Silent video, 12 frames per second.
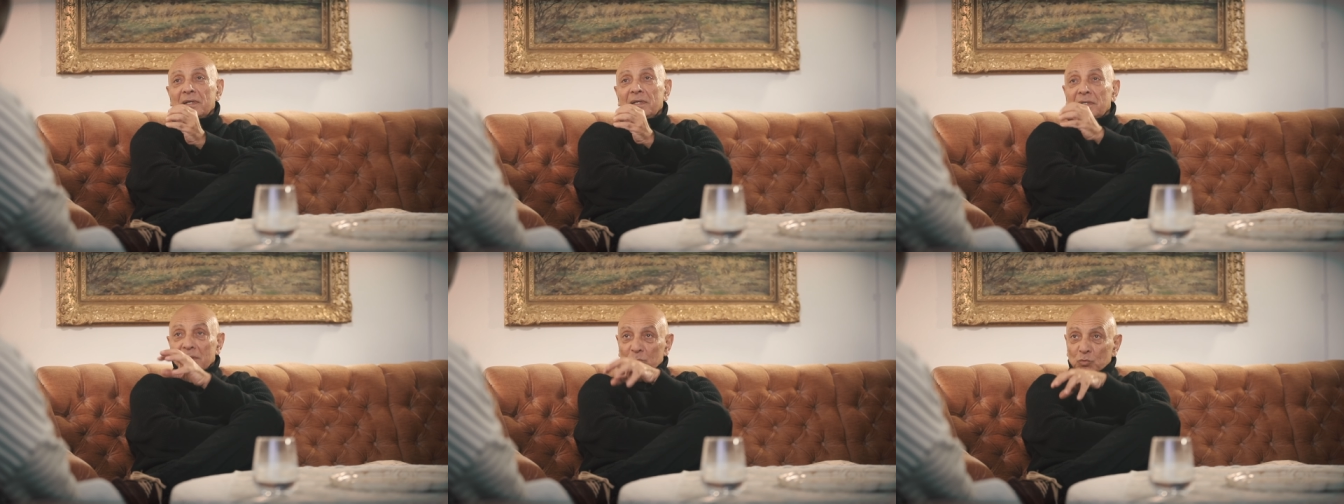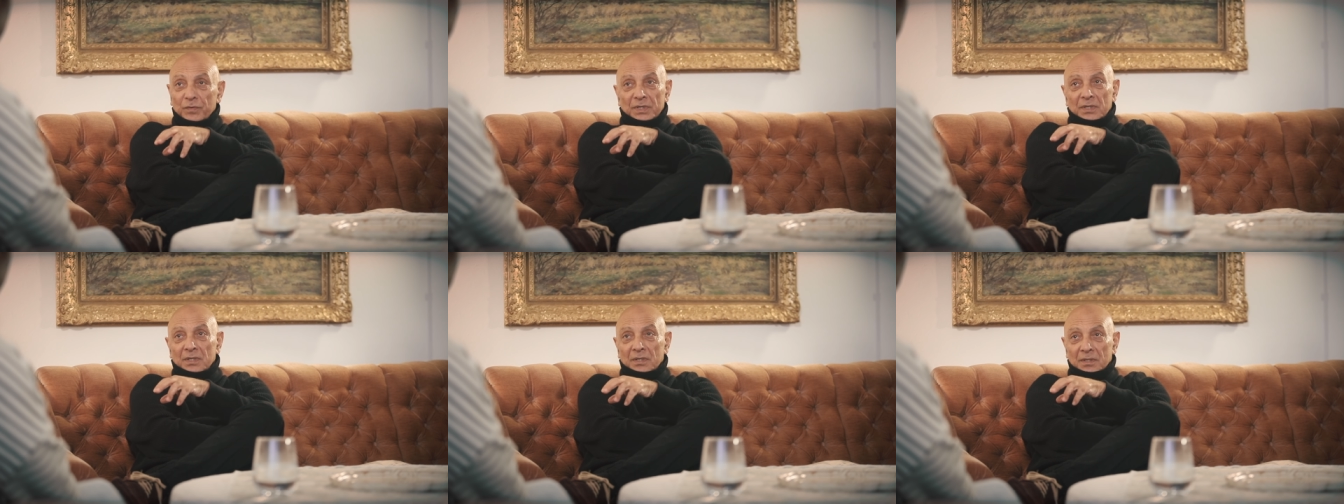in the
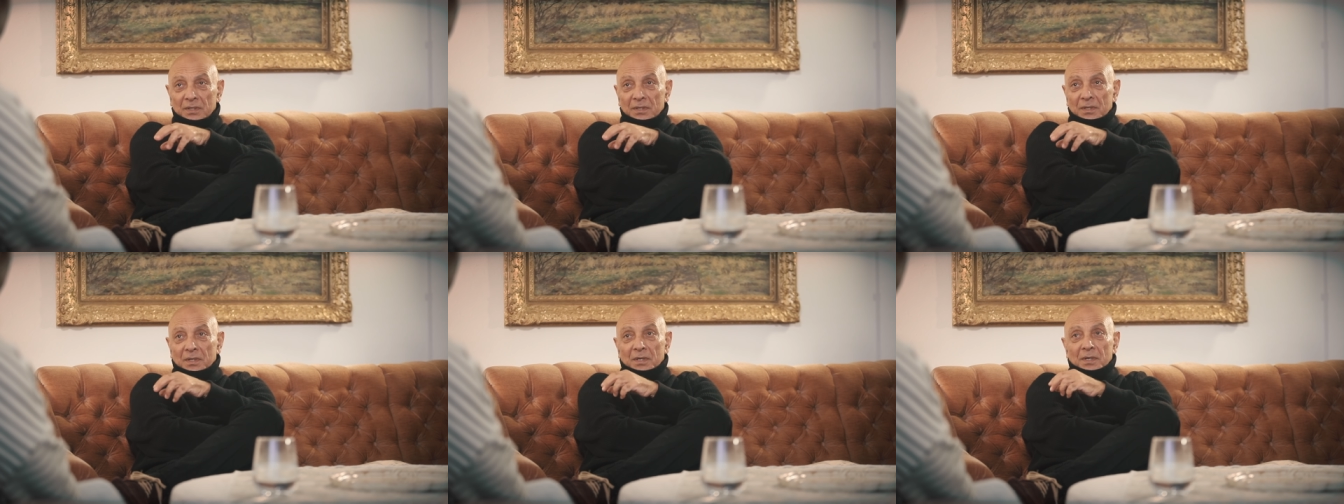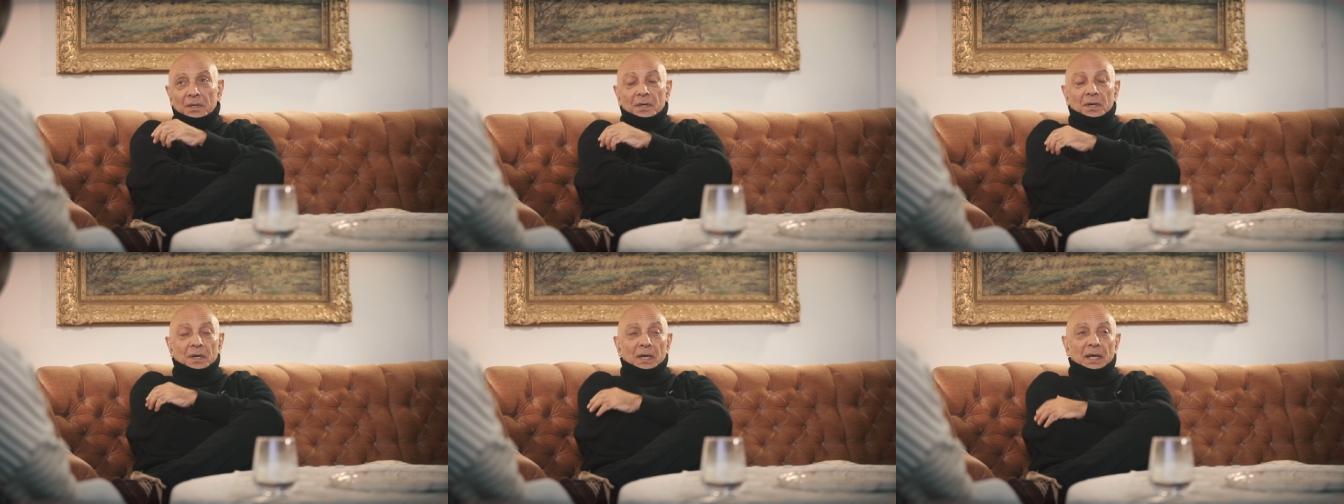movie.
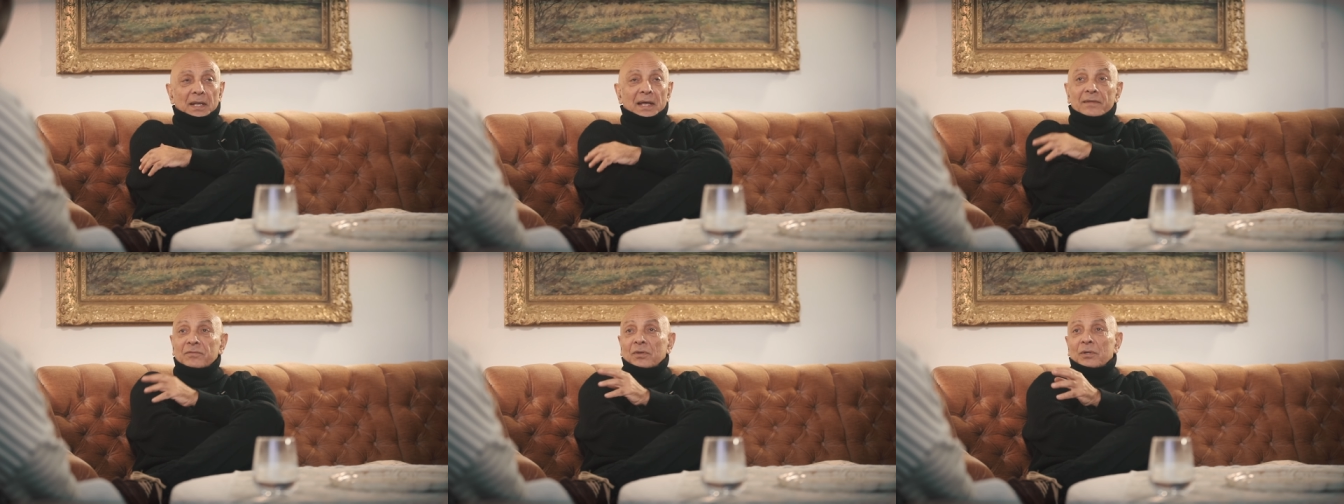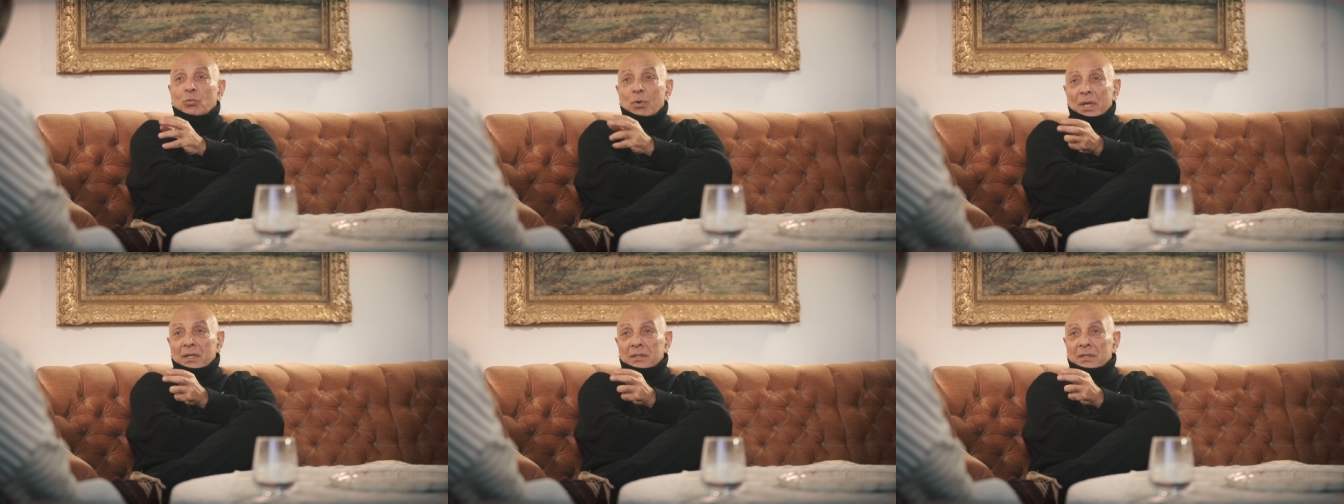And Anthony
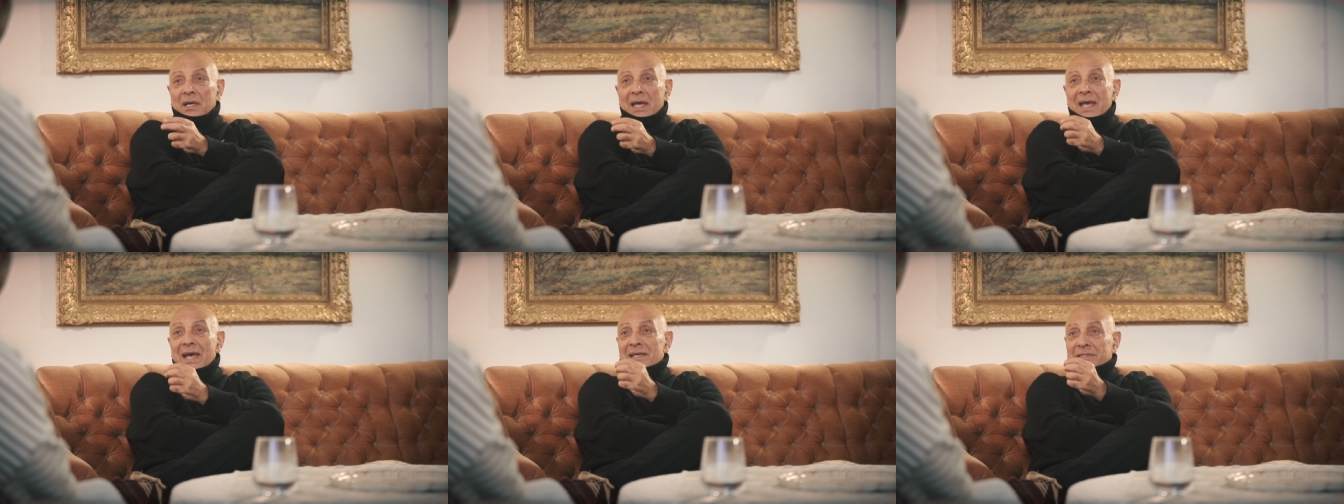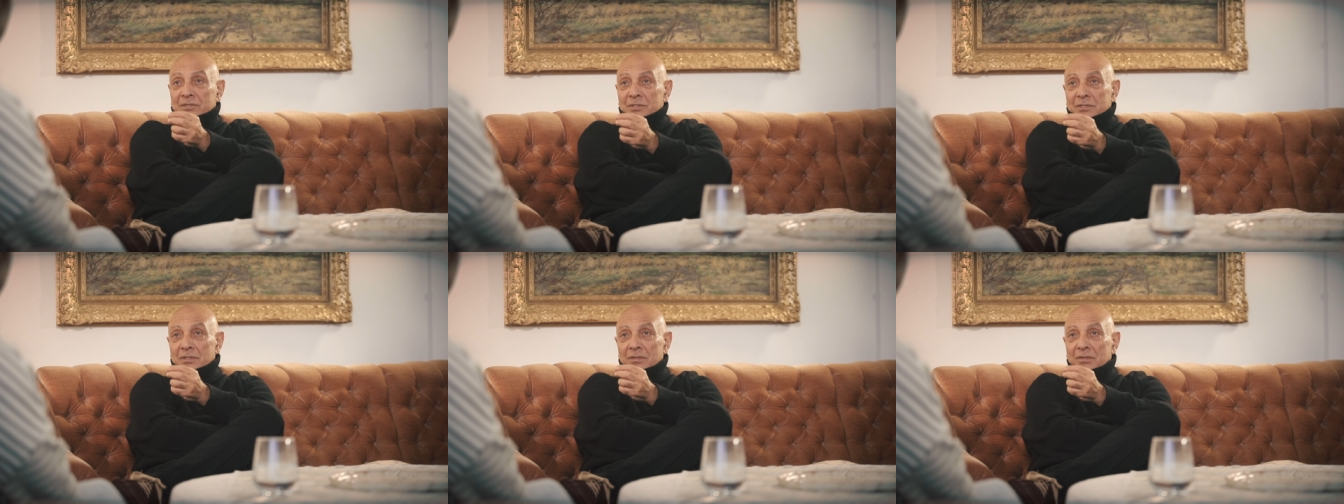Quinn
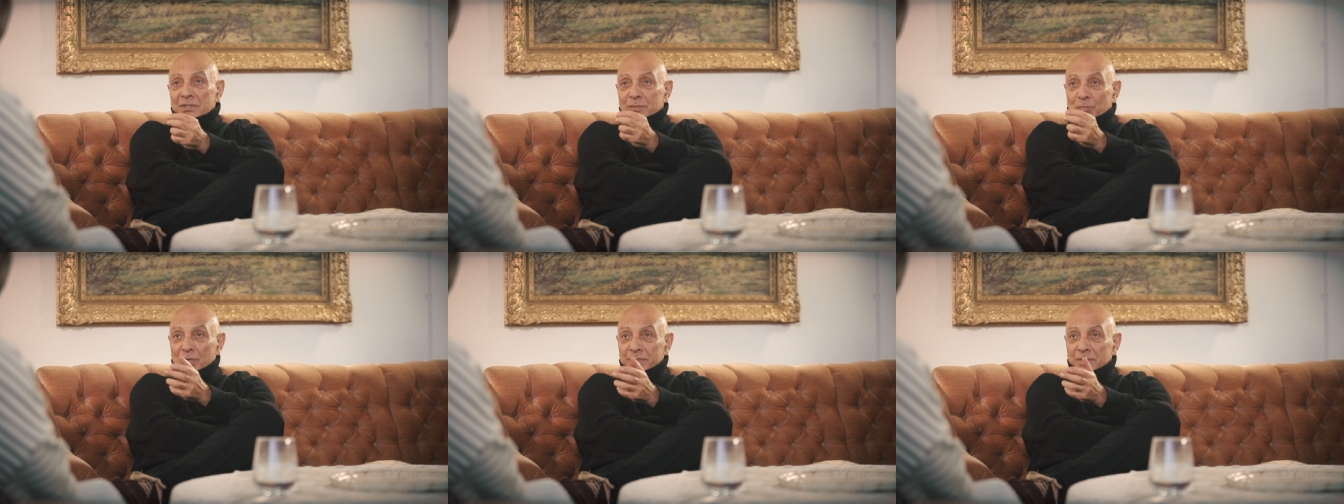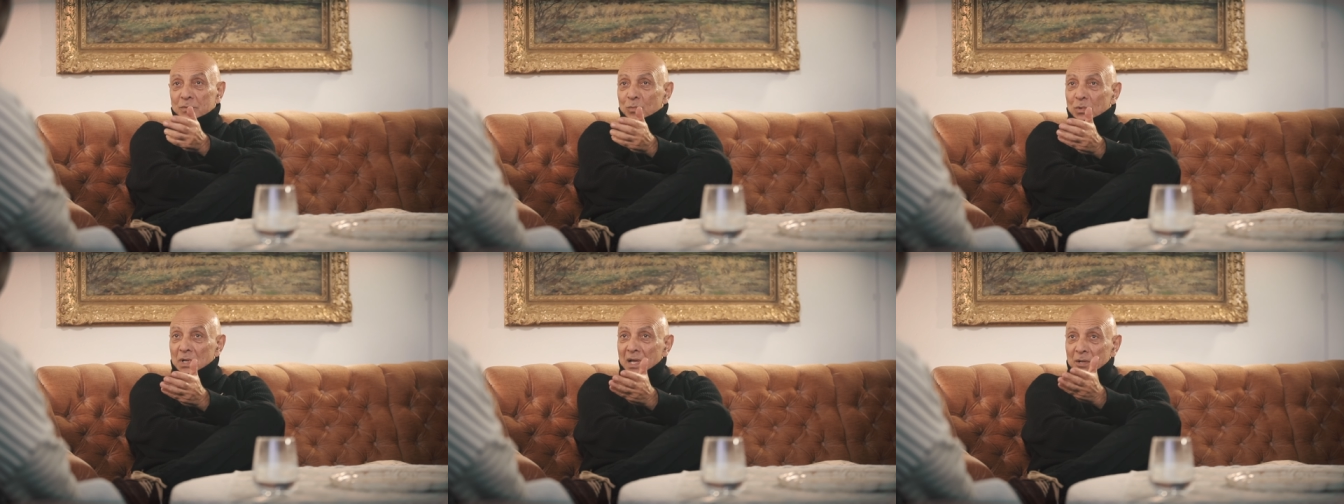asks this person, "What?